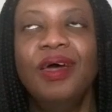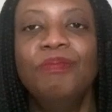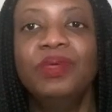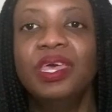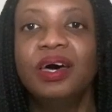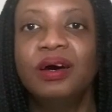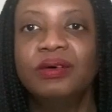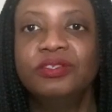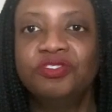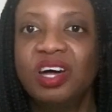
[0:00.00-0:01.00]

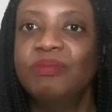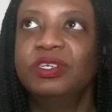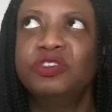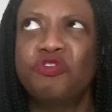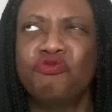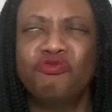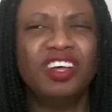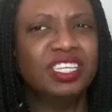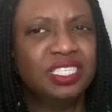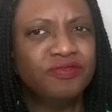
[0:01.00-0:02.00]
BL dramas are
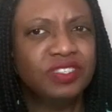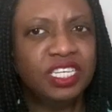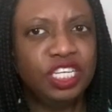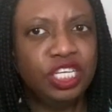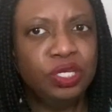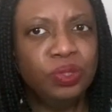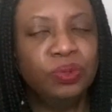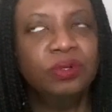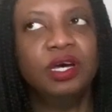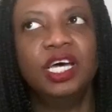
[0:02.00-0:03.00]
relatively
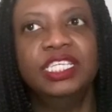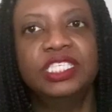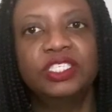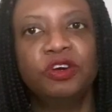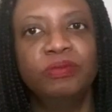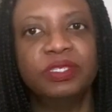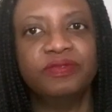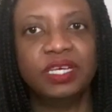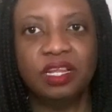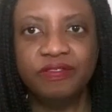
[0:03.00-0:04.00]
new in terms of
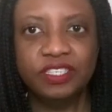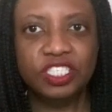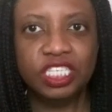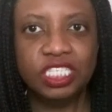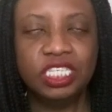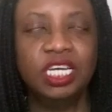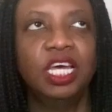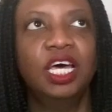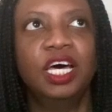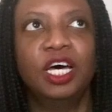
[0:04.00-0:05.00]
television
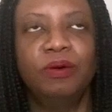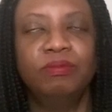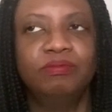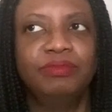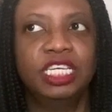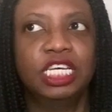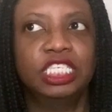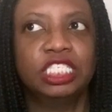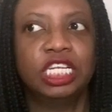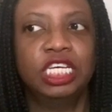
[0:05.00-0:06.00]

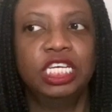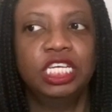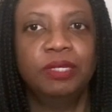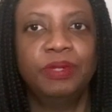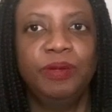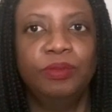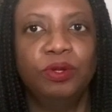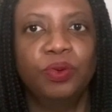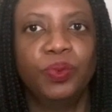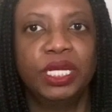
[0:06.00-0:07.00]
because, like,
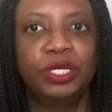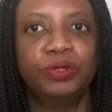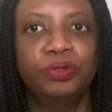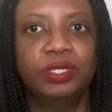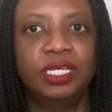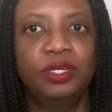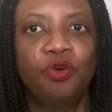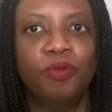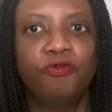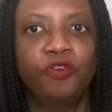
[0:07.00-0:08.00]
people are weird and
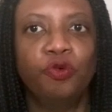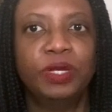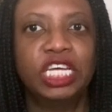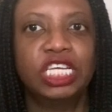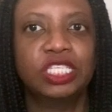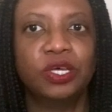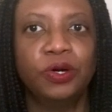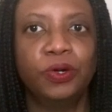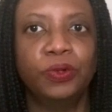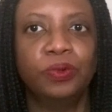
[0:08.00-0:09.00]
homophobic.
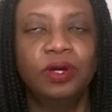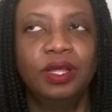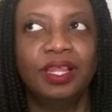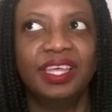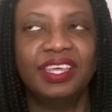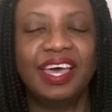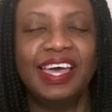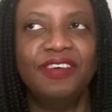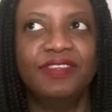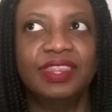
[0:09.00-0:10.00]
So, like, I
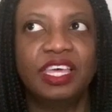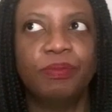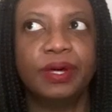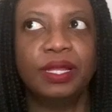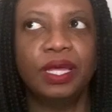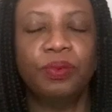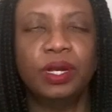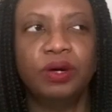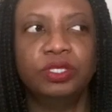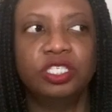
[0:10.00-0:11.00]
even think about, like, when
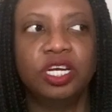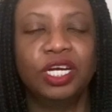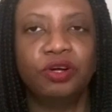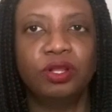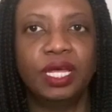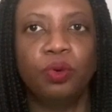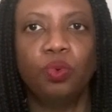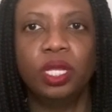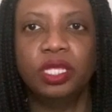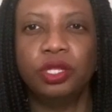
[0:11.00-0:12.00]
I was younger, like,
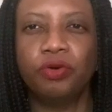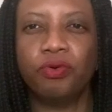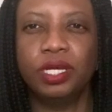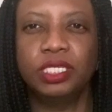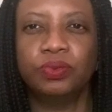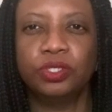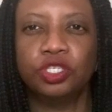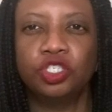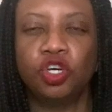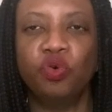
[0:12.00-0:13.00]
Will and Grace was a
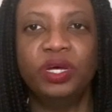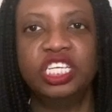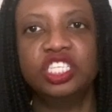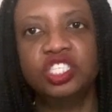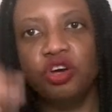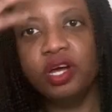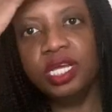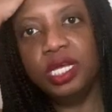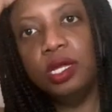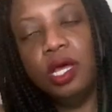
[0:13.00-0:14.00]
show when it
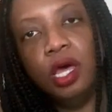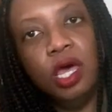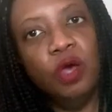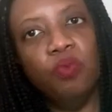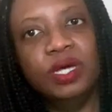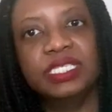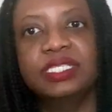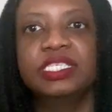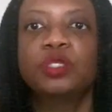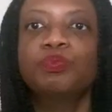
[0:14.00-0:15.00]
started. It wasn't
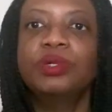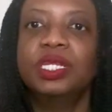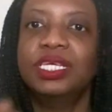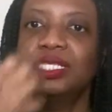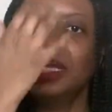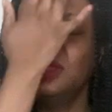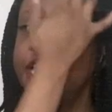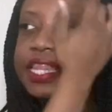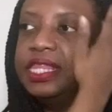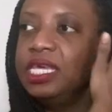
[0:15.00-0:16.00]
explicit
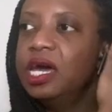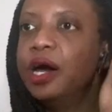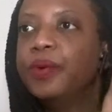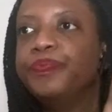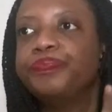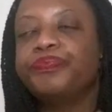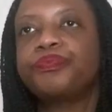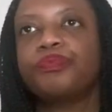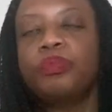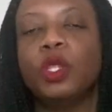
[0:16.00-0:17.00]
that the
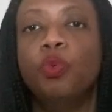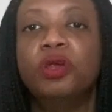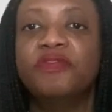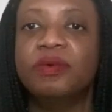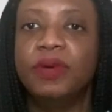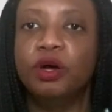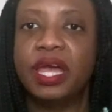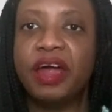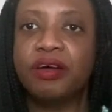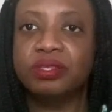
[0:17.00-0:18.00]
one of the male
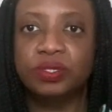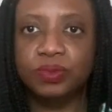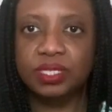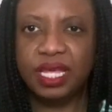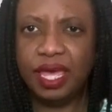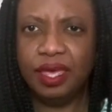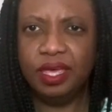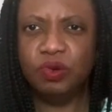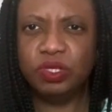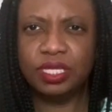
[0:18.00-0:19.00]
characters was gay.
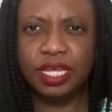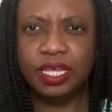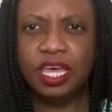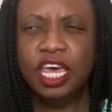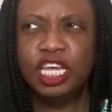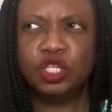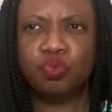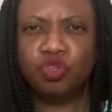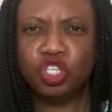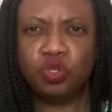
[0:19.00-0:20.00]
It was like, it's
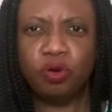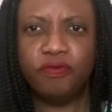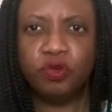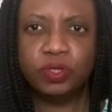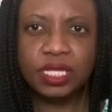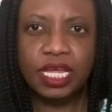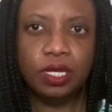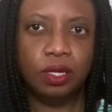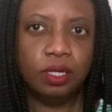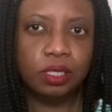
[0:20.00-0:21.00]
just sort of those
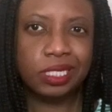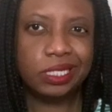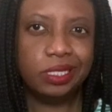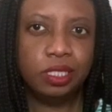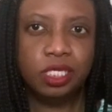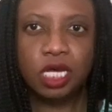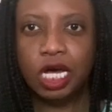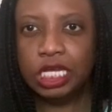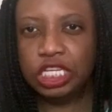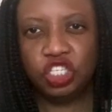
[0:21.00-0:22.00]
like
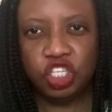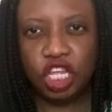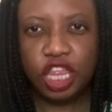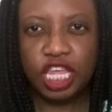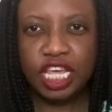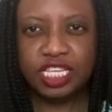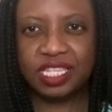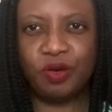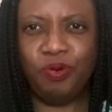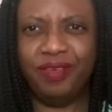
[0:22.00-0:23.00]
tongue-in-cheek things
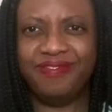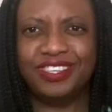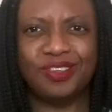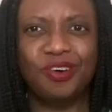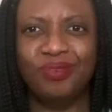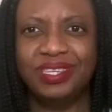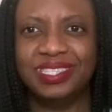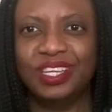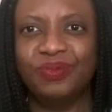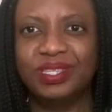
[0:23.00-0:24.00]
that we've just always
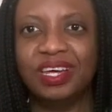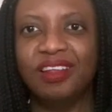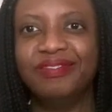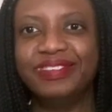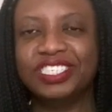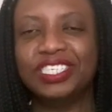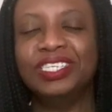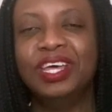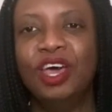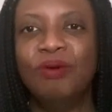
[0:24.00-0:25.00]
done with
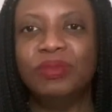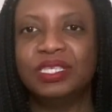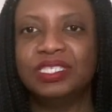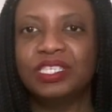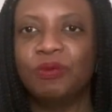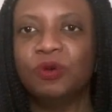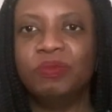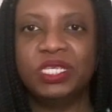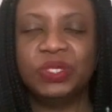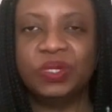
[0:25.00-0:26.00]
television. But somewhere
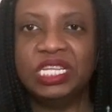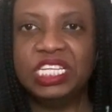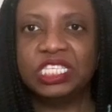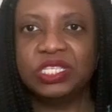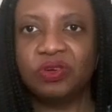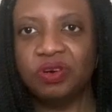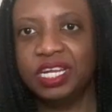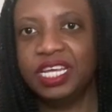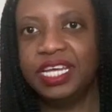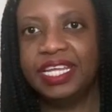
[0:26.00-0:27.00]
between
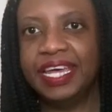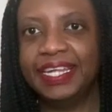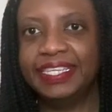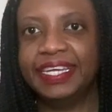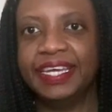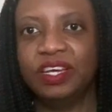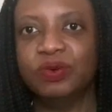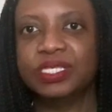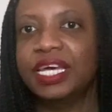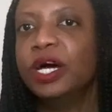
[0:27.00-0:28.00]
starting and ending, it
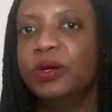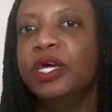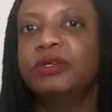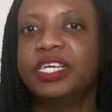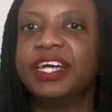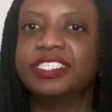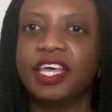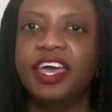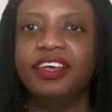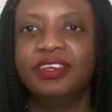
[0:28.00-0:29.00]
was like, oh no, Jack's
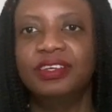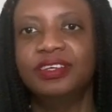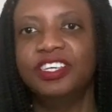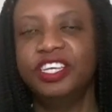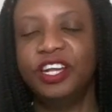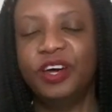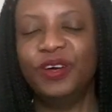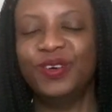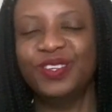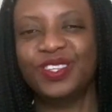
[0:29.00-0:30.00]
gay, you know.
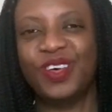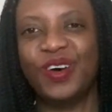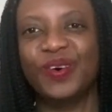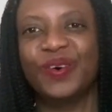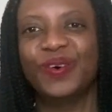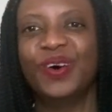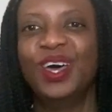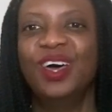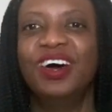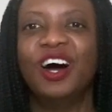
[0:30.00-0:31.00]
So
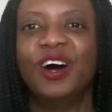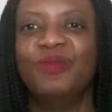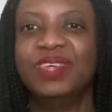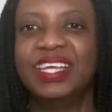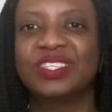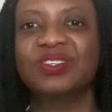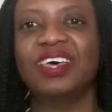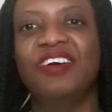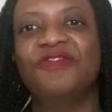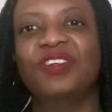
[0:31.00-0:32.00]
that's,
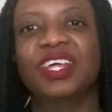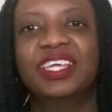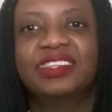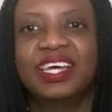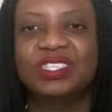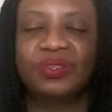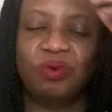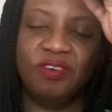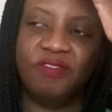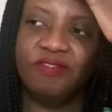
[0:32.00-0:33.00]
I feel like that's sort
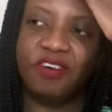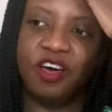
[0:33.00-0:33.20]
of